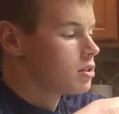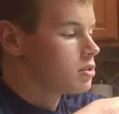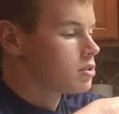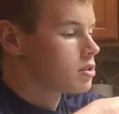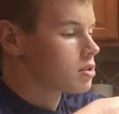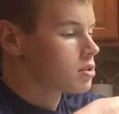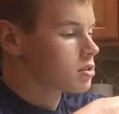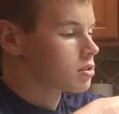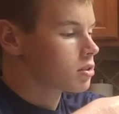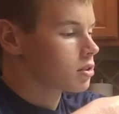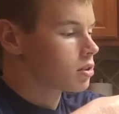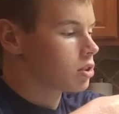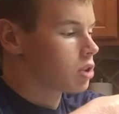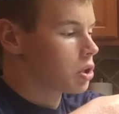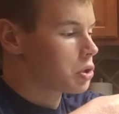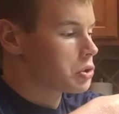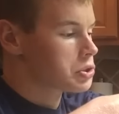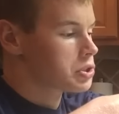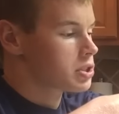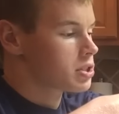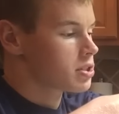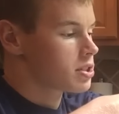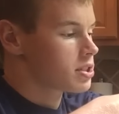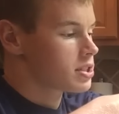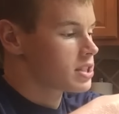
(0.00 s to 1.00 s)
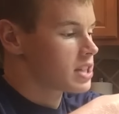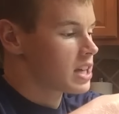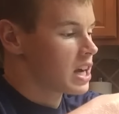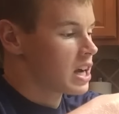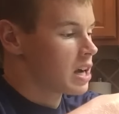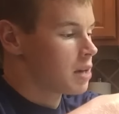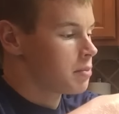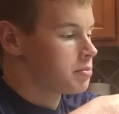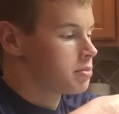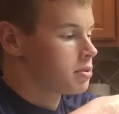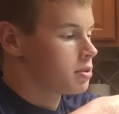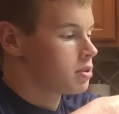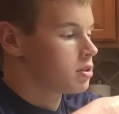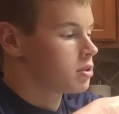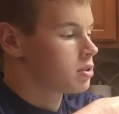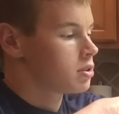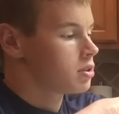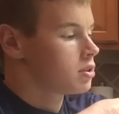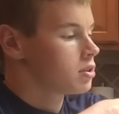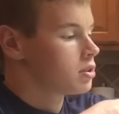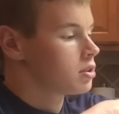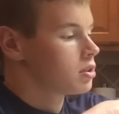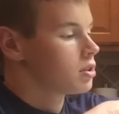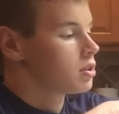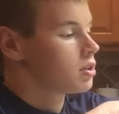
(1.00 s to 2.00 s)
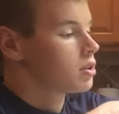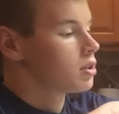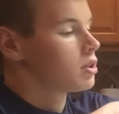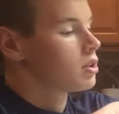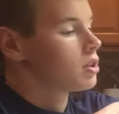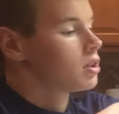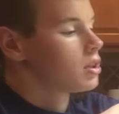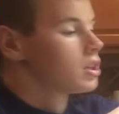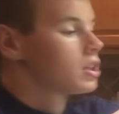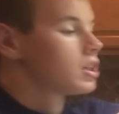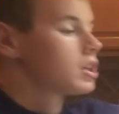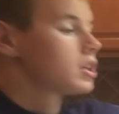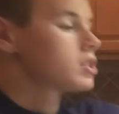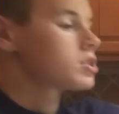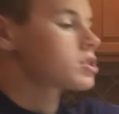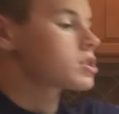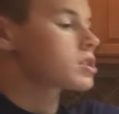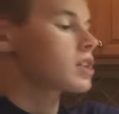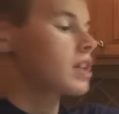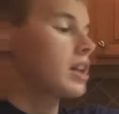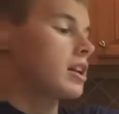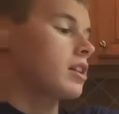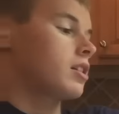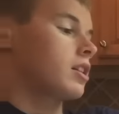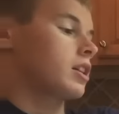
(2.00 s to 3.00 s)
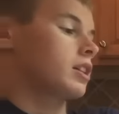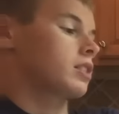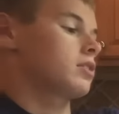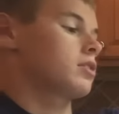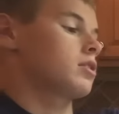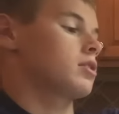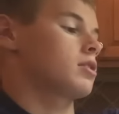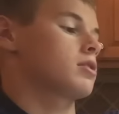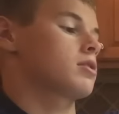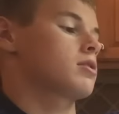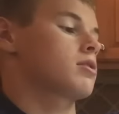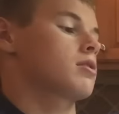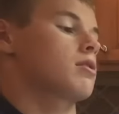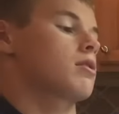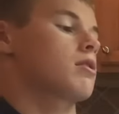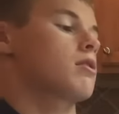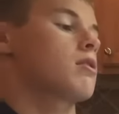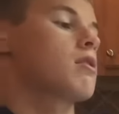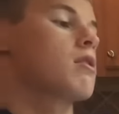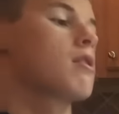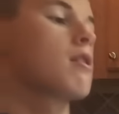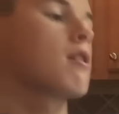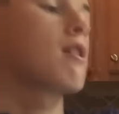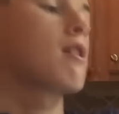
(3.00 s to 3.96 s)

Just close to the top. Just kind of like this here.